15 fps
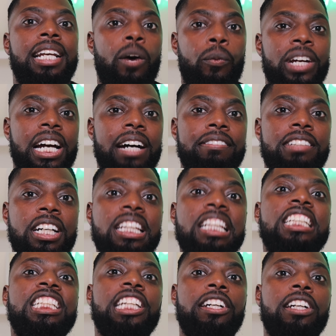Now, we have done
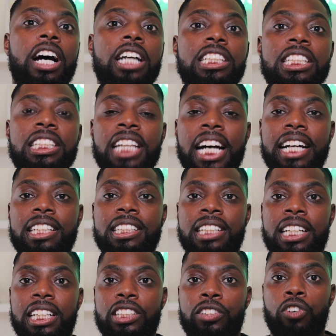the serologic titer
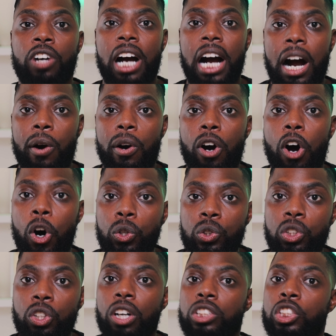test for our own
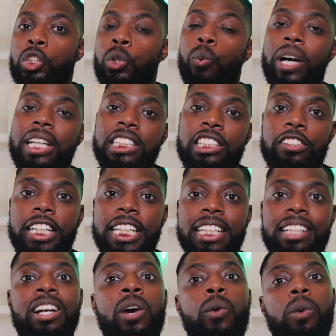dog twice already.